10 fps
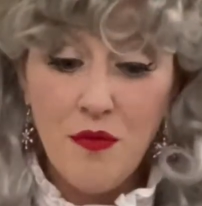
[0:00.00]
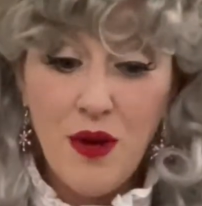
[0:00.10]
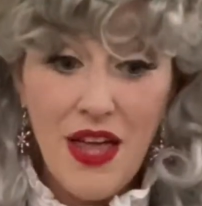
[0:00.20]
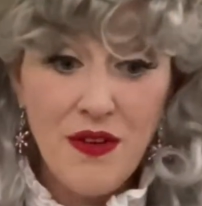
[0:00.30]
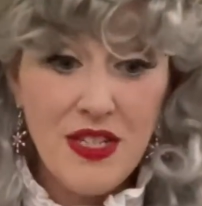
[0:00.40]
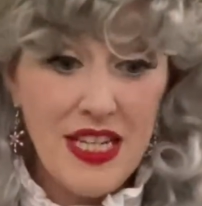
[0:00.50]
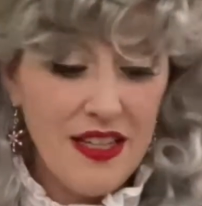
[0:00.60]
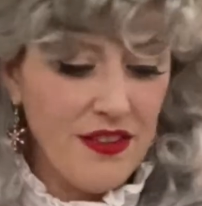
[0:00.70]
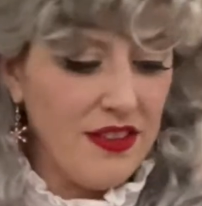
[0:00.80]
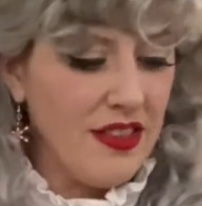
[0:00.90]
rather
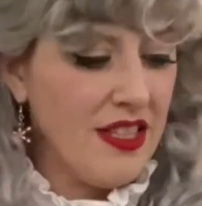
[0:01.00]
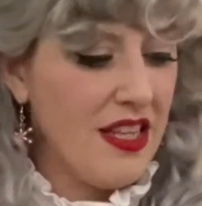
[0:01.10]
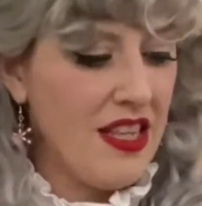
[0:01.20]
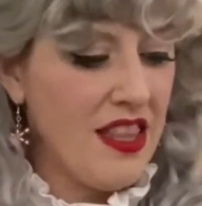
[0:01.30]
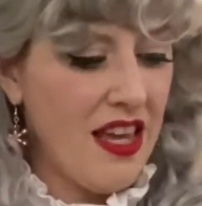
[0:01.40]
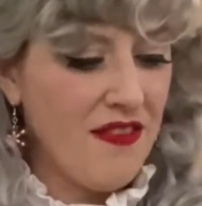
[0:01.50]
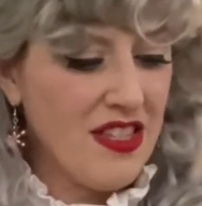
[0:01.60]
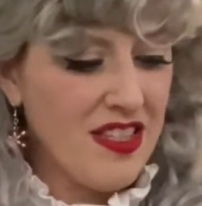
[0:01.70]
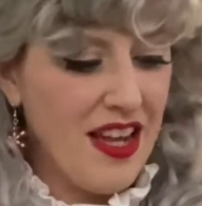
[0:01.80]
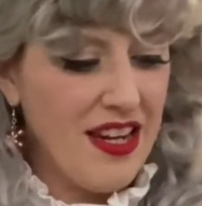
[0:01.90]
tickled that they have
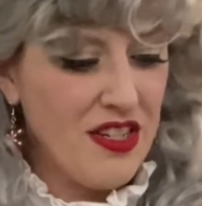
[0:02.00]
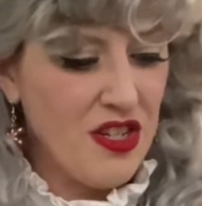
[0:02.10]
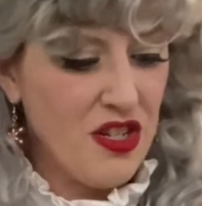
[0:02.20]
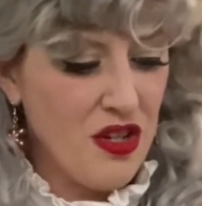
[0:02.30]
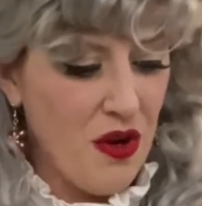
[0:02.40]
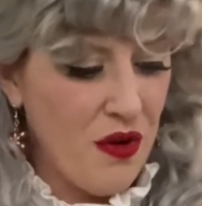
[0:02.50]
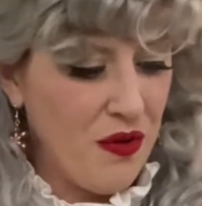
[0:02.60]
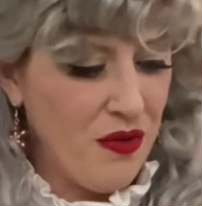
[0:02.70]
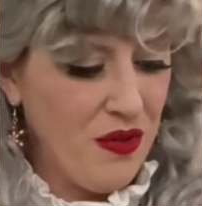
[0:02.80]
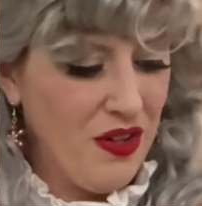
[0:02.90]
decided to
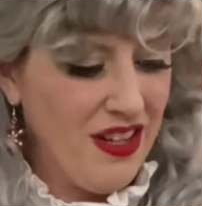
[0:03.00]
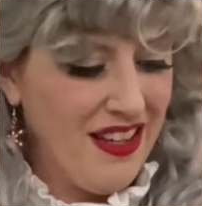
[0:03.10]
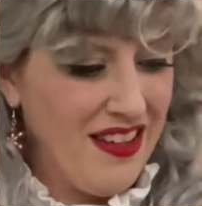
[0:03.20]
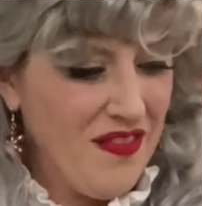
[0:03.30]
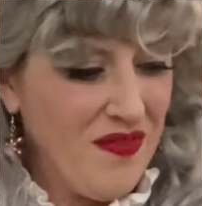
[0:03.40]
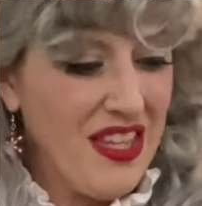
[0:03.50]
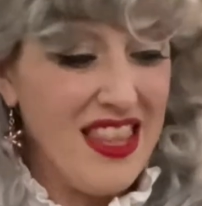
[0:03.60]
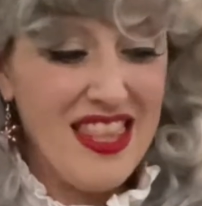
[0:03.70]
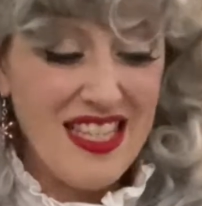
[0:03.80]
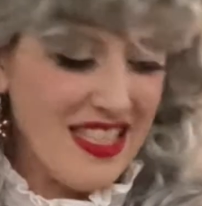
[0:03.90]
show, in
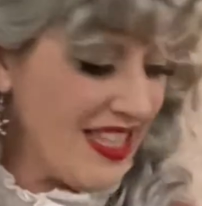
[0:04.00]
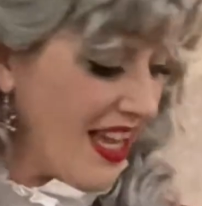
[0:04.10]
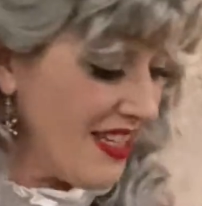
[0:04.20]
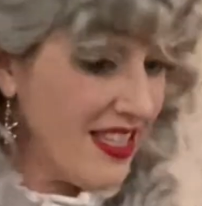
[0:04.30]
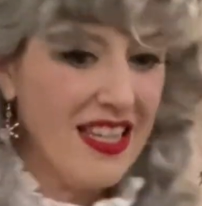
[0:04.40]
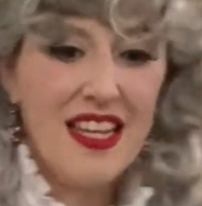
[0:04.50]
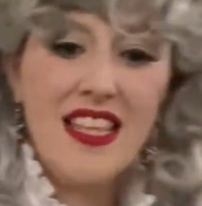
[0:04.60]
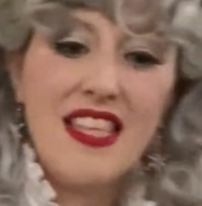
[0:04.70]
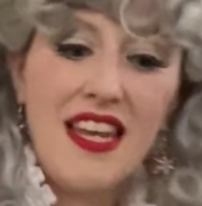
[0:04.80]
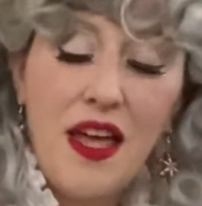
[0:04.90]
this set,
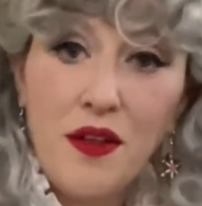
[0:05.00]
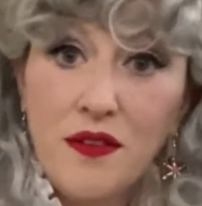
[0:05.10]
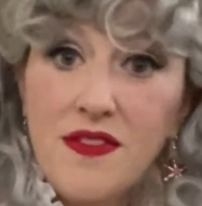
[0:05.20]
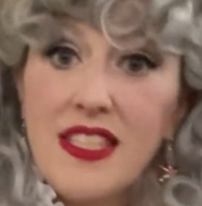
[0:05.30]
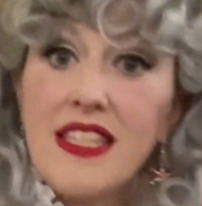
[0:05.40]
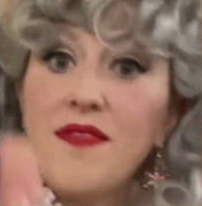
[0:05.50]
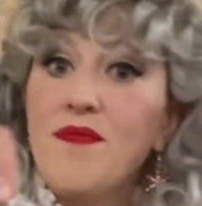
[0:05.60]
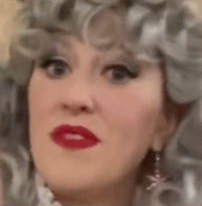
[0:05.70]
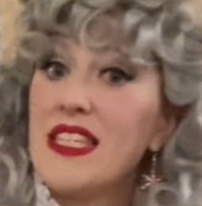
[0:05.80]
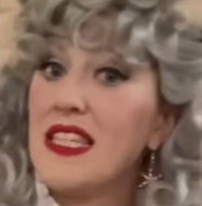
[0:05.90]
that elves
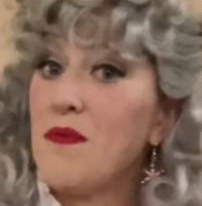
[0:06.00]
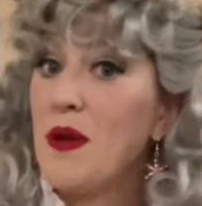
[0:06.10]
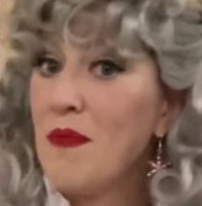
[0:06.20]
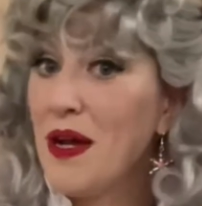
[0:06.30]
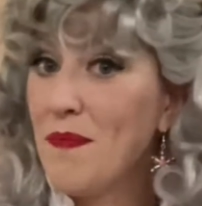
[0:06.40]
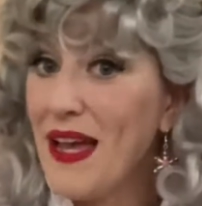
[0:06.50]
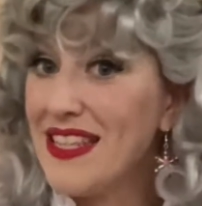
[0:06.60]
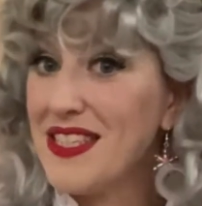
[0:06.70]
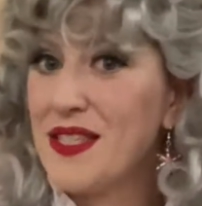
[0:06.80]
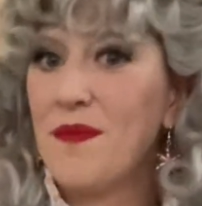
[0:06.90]
sleep in bunk beds,
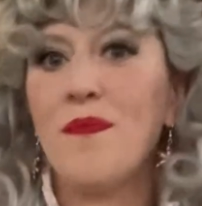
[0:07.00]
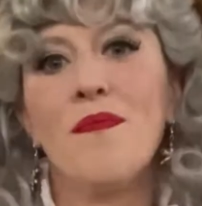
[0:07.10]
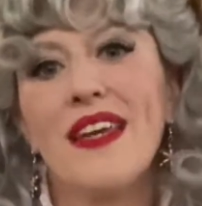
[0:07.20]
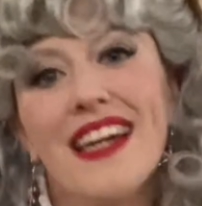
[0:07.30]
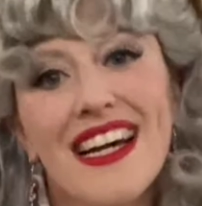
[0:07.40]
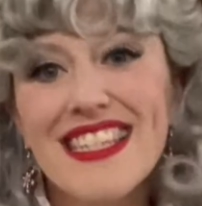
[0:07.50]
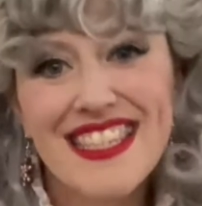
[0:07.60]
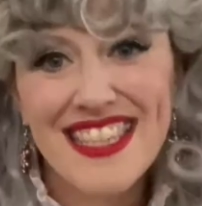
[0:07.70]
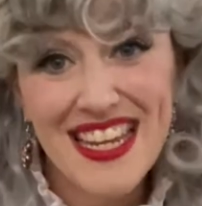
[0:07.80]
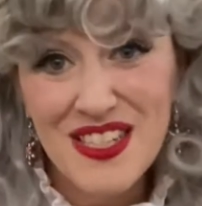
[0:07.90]

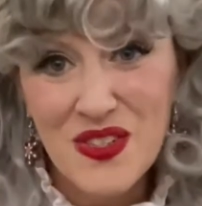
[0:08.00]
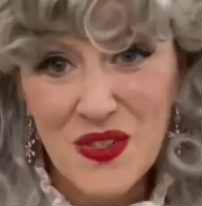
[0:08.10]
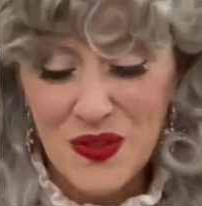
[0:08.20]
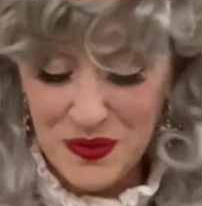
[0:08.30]
because they do.